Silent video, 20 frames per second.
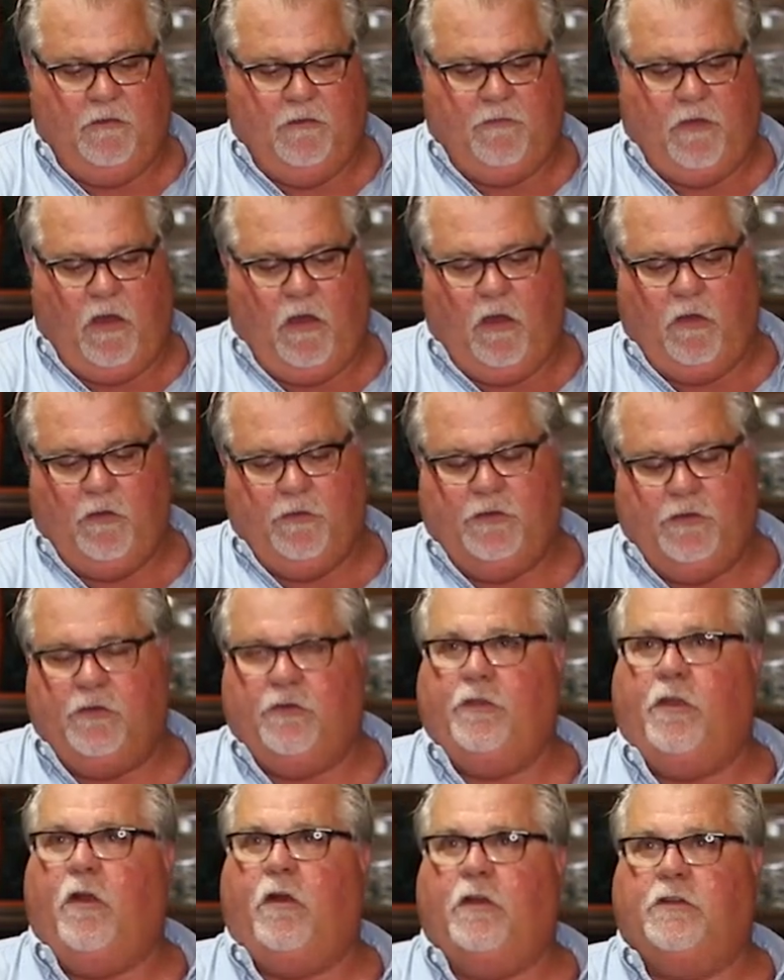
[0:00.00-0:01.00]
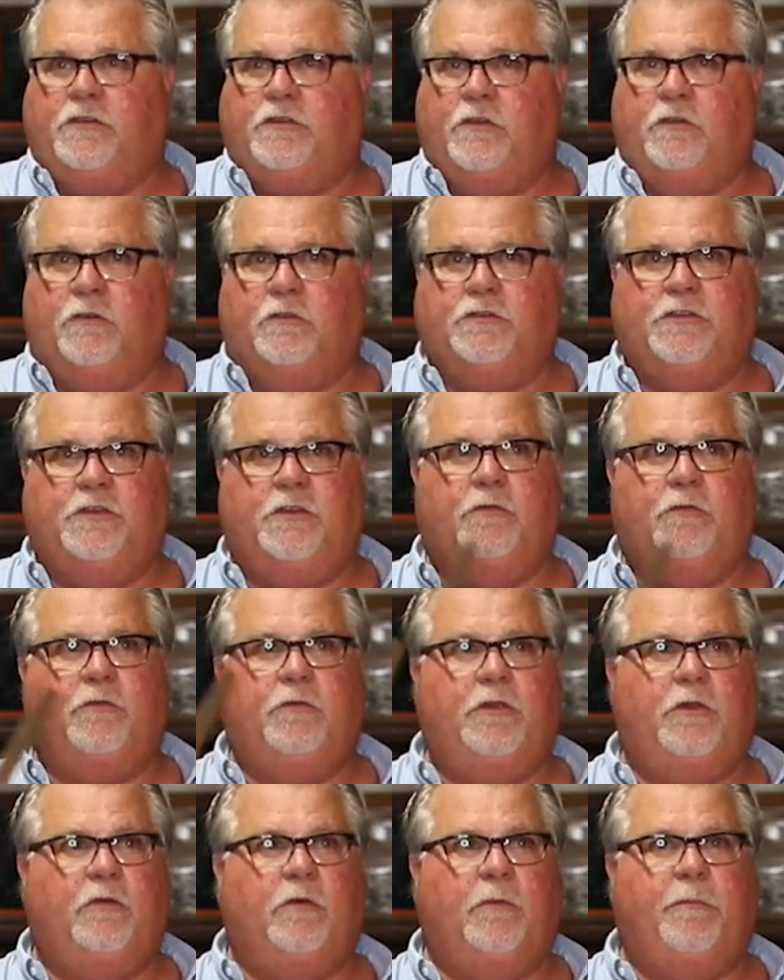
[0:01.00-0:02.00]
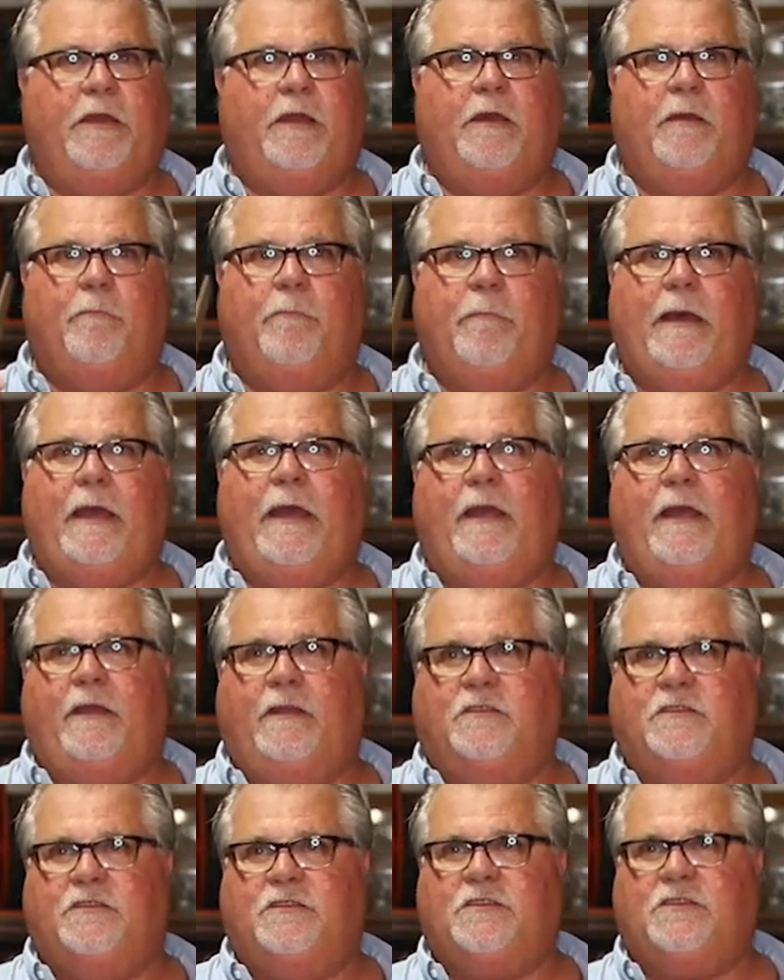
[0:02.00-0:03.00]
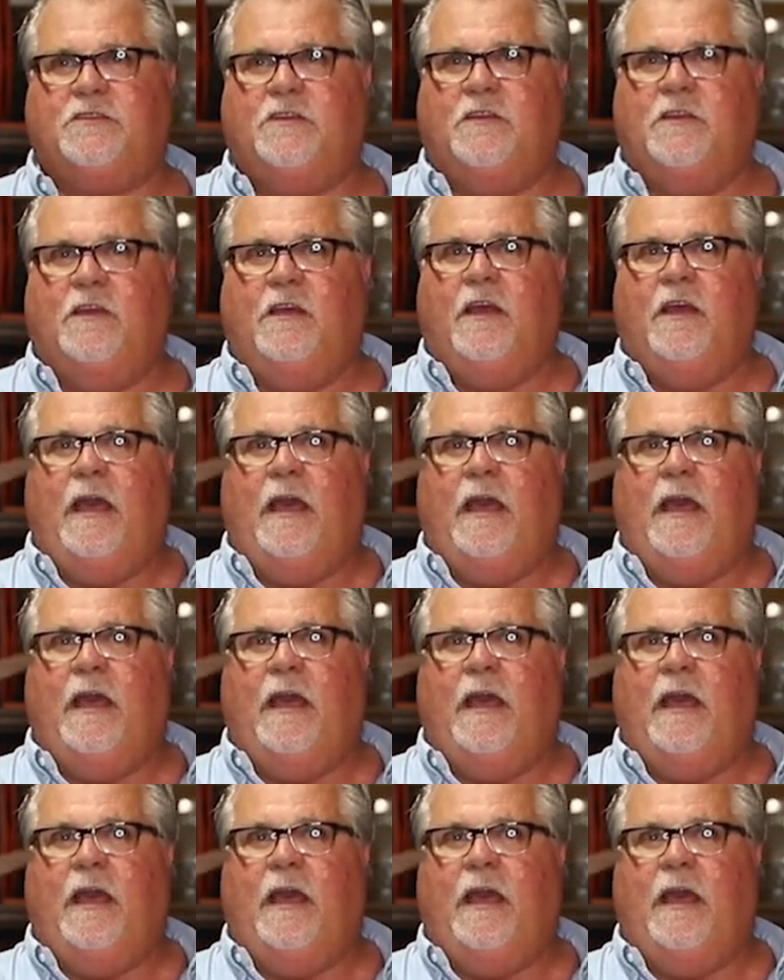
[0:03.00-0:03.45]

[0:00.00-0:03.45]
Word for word: of all your yard tools, you, you will be amazed